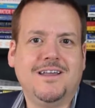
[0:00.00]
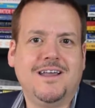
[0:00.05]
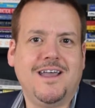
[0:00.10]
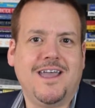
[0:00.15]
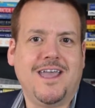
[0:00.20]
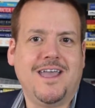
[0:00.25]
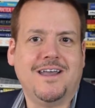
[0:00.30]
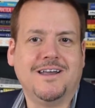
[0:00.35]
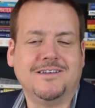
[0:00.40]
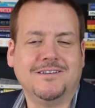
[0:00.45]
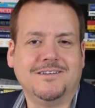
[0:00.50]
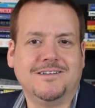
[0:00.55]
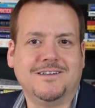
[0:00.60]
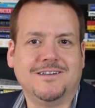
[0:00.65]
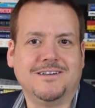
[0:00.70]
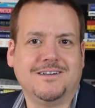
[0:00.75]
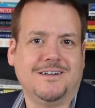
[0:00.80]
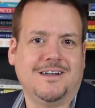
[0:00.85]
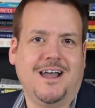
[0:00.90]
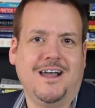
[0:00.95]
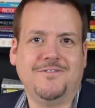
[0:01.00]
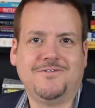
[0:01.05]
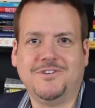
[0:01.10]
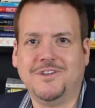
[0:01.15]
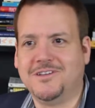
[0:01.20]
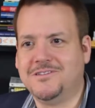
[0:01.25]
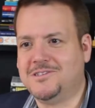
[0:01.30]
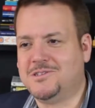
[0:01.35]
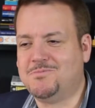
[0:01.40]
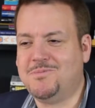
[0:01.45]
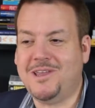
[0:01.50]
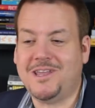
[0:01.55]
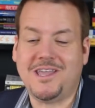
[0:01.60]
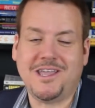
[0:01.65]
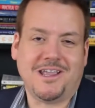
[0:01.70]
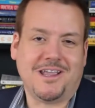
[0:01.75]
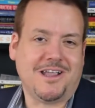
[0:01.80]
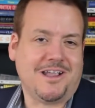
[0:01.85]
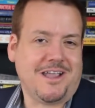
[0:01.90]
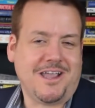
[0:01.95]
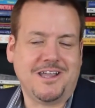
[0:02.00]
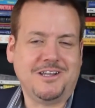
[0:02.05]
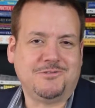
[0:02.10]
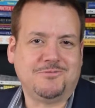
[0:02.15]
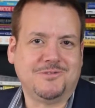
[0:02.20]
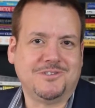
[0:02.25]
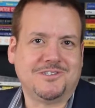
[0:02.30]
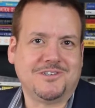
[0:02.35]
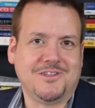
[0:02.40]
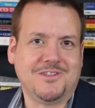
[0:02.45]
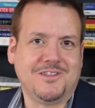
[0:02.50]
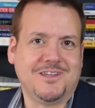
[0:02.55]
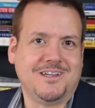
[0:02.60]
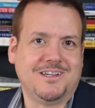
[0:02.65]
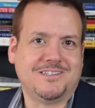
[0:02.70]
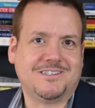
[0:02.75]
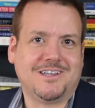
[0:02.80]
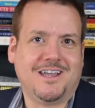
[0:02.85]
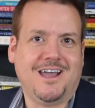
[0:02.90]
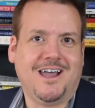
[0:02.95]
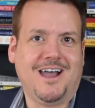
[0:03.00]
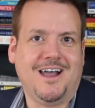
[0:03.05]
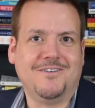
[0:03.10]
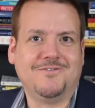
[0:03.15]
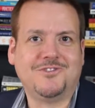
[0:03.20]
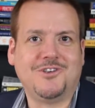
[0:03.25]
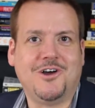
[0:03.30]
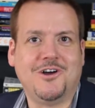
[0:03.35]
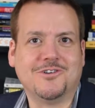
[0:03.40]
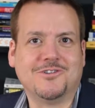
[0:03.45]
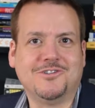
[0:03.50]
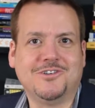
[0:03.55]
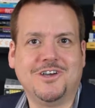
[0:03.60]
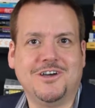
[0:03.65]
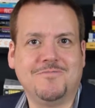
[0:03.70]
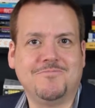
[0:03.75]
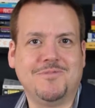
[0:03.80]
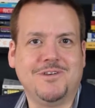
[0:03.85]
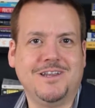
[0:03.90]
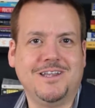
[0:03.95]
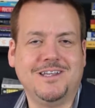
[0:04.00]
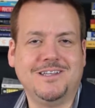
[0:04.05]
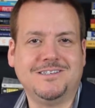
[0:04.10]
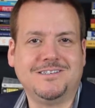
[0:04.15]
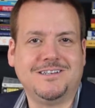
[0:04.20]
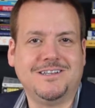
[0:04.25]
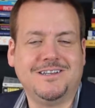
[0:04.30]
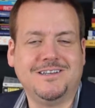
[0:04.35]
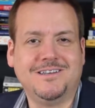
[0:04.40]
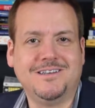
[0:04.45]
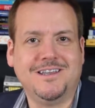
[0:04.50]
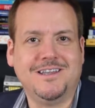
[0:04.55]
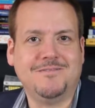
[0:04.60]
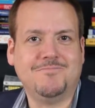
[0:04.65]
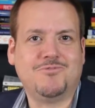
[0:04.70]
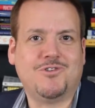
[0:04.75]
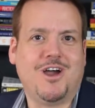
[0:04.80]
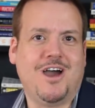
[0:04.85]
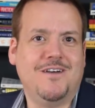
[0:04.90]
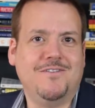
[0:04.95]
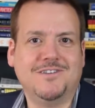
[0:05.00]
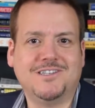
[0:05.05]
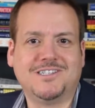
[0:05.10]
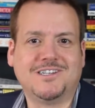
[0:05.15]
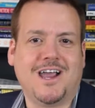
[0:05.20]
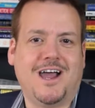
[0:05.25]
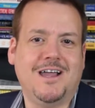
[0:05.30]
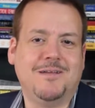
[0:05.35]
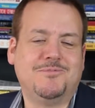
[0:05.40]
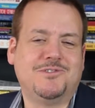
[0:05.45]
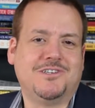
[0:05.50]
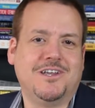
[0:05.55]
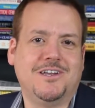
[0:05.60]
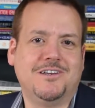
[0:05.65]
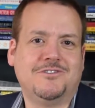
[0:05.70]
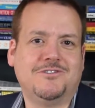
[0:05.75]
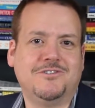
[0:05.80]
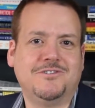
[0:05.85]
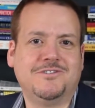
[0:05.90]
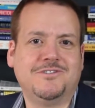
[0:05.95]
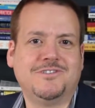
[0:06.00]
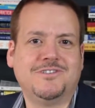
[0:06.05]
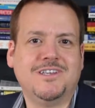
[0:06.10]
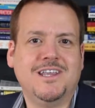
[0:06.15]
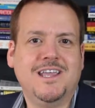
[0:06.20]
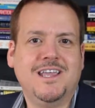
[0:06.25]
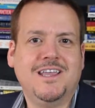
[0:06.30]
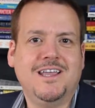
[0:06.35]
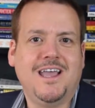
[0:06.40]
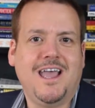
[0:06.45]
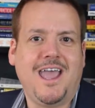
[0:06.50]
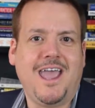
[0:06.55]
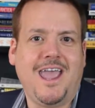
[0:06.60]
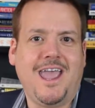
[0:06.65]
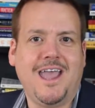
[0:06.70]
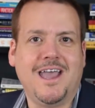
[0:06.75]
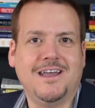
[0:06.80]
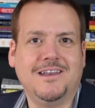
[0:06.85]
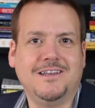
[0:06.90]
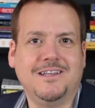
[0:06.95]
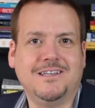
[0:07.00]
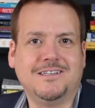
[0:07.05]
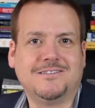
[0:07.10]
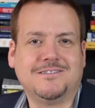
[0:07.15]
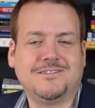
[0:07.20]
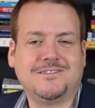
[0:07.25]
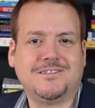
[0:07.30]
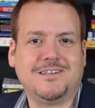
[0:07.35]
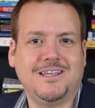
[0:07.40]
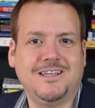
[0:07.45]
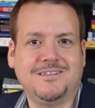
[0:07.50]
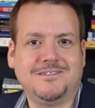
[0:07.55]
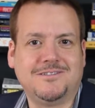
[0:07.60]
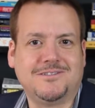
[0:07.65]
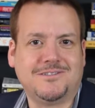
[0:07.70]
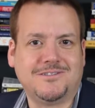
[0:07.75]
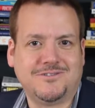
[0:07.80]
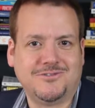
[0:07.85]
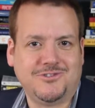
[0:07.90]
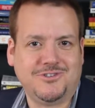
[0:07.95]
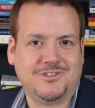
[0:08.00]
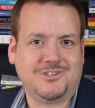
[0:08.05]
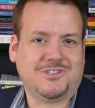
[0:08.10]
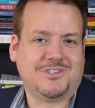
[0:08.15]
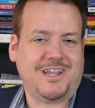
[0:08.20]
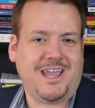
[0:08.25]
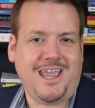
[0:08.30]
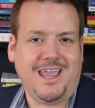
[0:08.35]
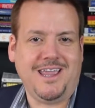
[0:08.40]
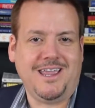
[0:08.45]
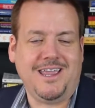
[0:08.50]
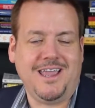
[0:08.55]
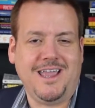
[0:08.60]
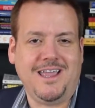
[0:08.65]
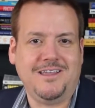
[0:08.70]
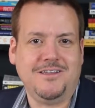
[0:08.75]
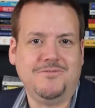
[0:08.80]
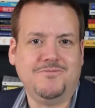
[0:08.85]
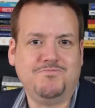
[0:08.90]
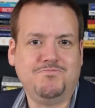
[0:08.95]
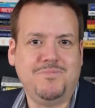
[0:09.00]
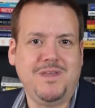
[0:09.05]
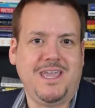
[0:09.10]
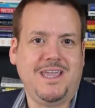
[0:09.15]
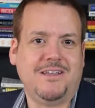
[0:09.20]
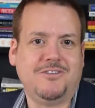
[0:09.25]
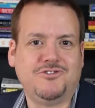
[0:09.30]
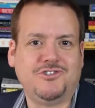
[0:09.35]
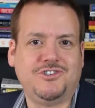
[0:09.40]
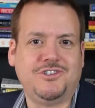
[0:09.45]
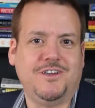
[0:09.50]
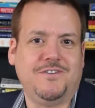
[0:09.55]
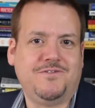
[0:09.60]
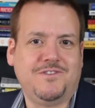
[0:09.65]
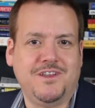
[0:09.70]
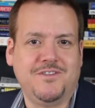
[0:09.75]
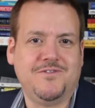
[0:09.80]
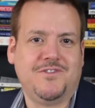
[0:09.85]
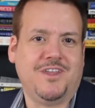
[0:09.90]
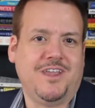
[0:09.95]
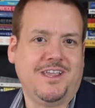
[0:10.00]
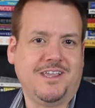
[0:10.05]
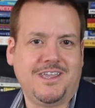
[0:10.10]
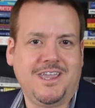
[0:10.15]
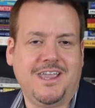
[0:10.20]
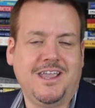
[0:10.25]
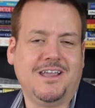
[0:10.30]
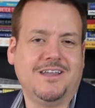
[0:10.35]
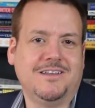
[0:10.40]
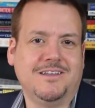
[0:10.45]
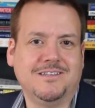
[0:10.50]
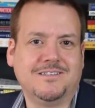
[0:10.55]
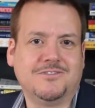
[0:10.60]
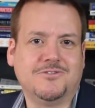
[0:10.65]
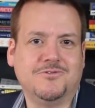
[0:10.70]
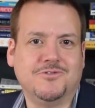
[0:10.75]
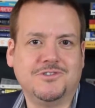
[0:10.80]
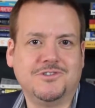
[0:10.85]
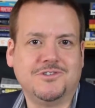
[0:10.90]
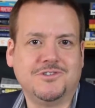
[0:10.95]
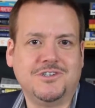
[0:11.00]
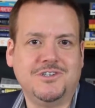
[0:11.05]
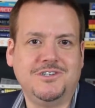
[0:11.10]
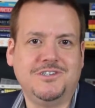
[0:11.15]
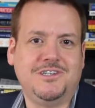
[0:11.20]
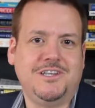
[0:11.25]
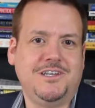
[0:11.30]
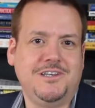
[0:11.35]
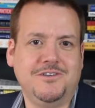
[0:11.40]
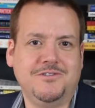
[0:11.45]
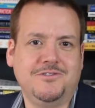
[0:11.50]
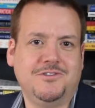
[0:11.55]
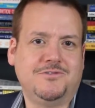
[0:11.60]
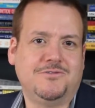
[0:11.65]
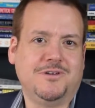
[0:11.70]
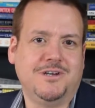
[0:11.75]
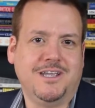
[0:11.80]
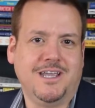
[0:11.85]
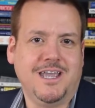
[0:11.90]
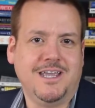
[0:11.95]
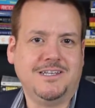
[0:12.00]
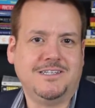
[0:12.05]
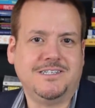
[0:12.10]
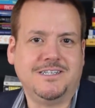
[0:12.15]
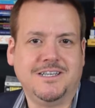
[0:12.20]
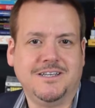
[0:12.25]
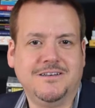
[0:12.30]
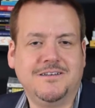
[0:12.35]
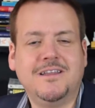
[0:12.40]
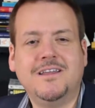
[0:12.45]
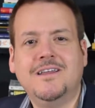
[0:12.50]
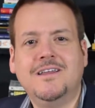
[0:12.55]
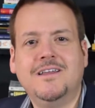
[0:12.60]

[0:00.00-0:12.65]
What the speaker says: And I've done speaking engagements on this. I've talked to companies in private Skype sessions. And it's just a big shift in thinking, and it's going to continue in 2018.